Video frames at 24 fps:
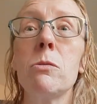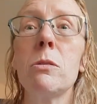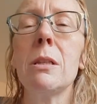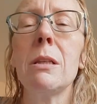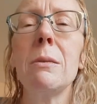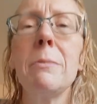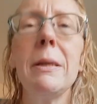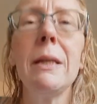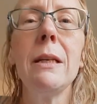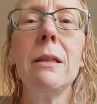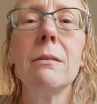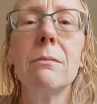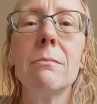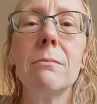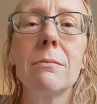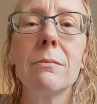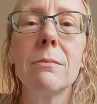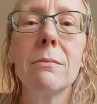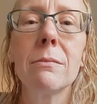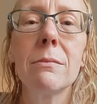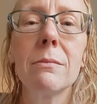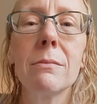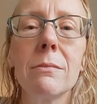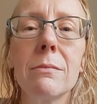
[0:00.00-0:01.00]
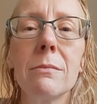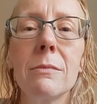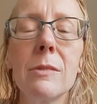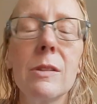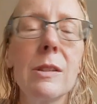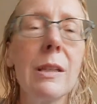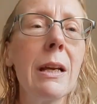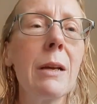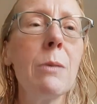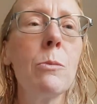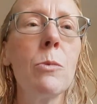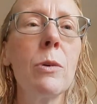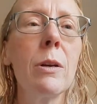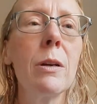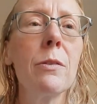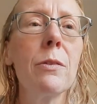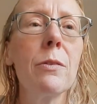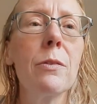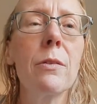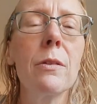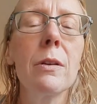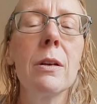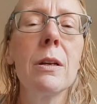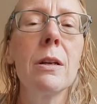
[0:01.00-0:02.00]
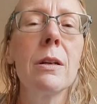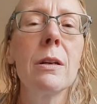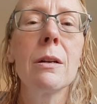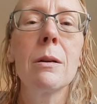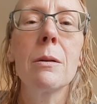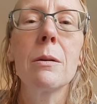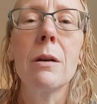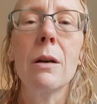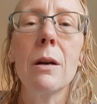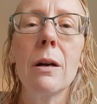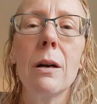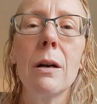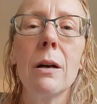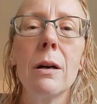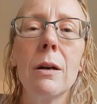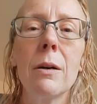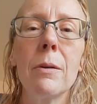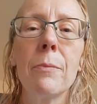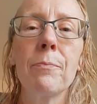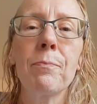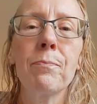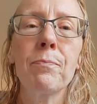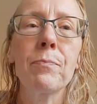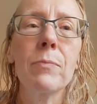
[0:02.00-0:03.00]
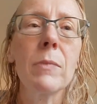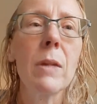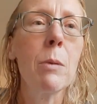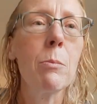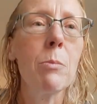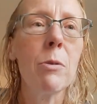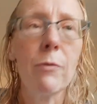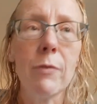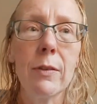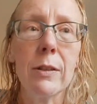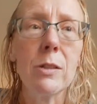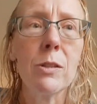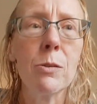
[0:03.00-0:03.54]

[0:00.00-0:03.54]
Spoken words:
Same with Professor Bart Kay.